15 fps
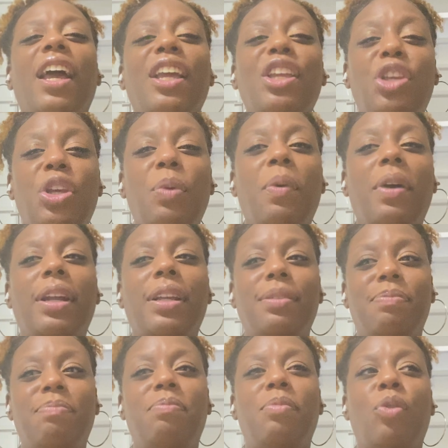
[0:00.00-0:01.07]
you want
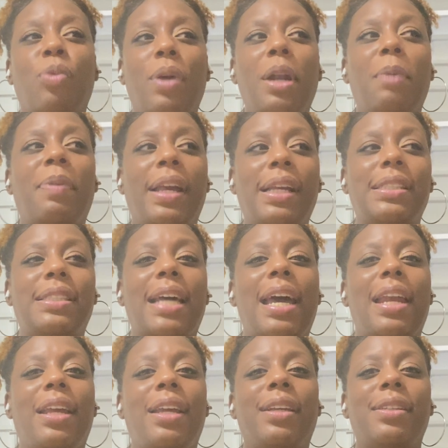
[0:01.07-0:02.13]
to rent a place
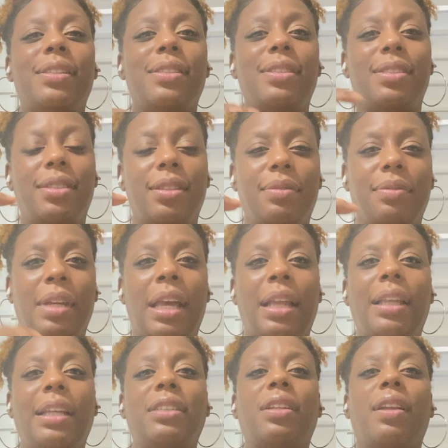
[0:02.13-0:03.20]
that is at
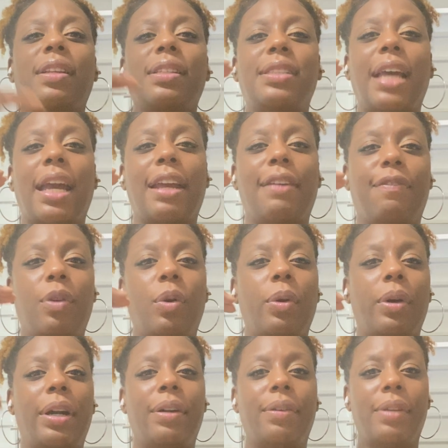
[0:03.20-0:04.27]
least on the second
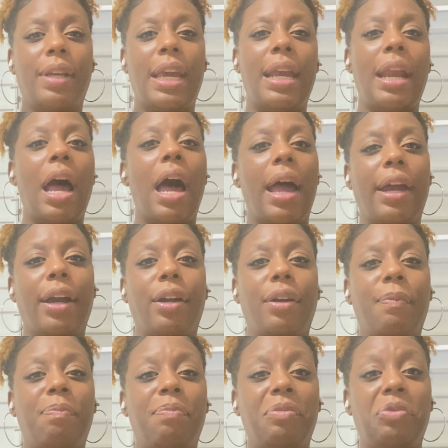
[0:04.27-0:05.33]
floor and higher,